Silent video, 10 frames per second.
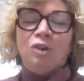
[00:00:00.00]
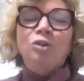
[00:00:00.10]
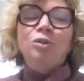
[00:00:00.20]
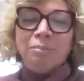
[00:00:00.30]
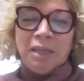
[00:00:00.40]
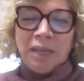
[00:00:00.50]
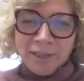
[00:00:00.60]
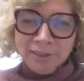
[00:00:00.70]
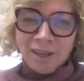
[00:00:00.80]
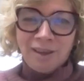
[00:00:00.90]

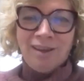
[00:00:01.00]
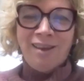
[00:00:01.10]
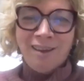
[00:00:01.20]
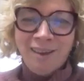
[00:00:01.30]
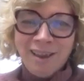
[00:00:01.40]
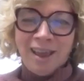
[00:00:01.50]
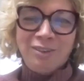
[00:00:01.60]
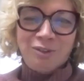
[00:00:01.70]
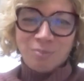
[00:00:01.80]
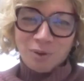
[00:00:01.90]
contaminate
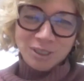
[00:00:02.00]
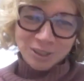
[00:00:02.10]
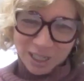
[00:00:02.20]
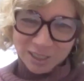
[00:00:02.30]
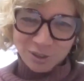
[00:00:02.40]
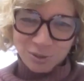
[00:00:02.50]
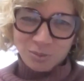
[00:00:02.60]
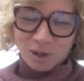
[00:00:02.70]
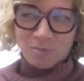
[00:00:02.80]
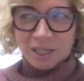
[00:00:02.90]
and to poison, as you
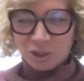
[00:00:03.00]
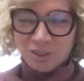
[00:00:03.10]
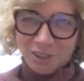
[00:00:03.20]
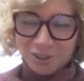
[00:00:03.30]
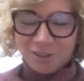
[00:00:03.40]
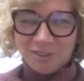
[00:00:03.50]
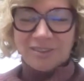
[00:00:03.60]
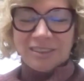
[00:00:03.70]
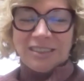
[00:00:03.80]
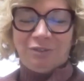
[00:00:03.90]
were mentioning. You
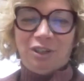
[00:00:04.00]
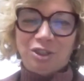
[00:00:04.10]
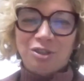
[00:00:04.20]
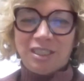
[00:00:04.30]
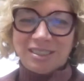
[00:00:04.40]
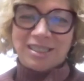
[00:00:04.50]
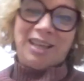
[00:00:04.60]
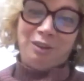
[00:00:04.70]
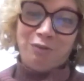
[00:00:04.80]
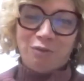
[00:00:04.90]
know, fashion is
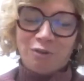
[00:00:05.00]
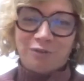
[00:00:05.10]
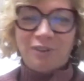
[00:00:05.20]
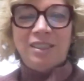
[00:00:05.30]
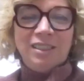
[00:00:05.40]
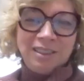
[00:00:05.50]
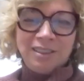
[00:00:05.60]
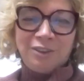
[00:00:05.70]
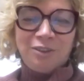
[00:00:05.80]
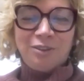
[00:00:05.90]
at the fourth,
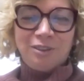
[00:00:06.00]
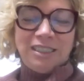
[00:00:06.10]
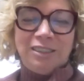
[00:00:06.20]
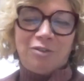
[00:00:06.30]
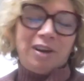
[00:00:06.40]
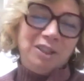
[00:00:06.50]
you know, in the